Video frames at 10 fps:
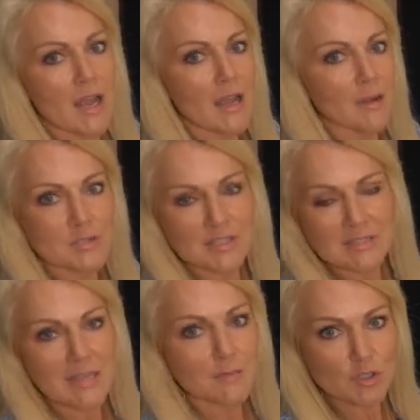Um,
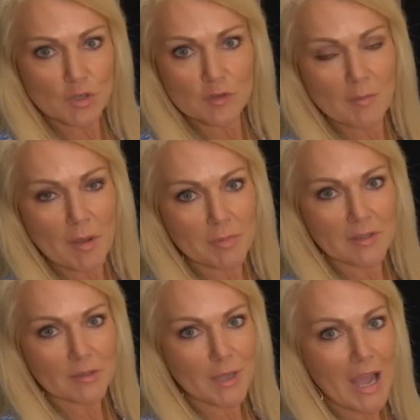just turn them up a
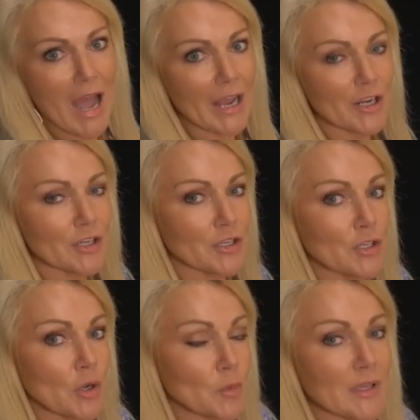little bit higher and
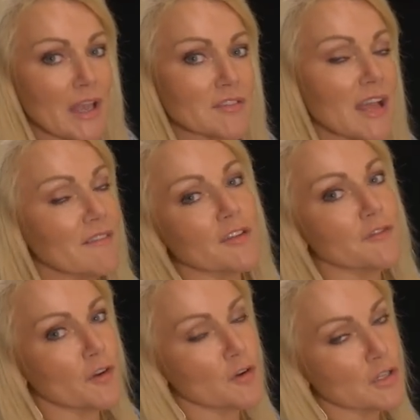you don't really have to have the
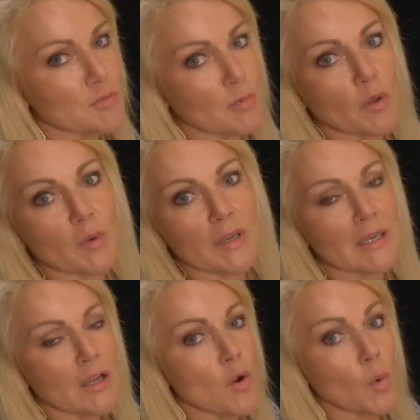furnace
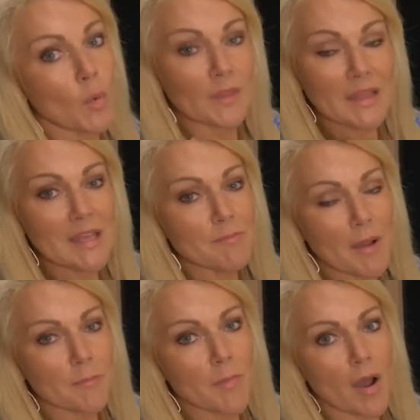blowing or the heat
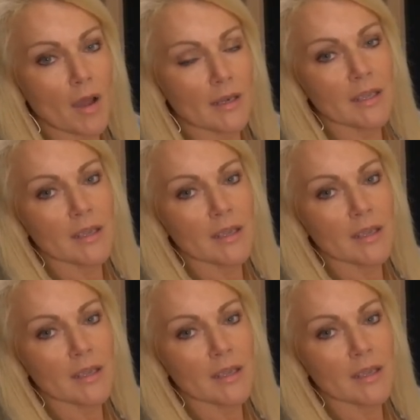pump on